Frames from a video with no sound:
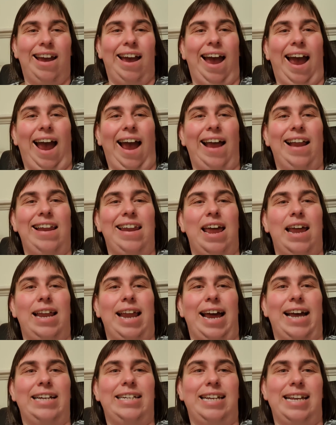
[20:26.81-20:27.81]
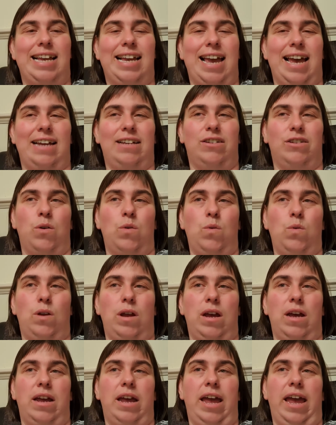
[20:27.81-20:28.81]
and then as he gets
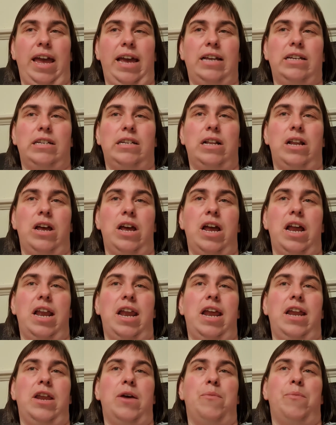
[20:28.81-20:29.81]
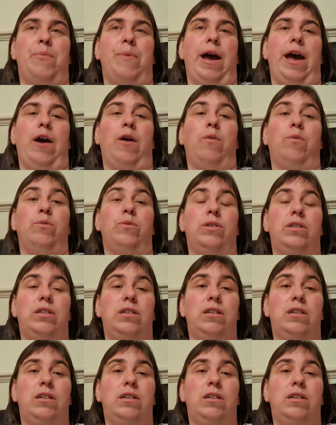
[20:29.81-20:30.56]
older, it's learning about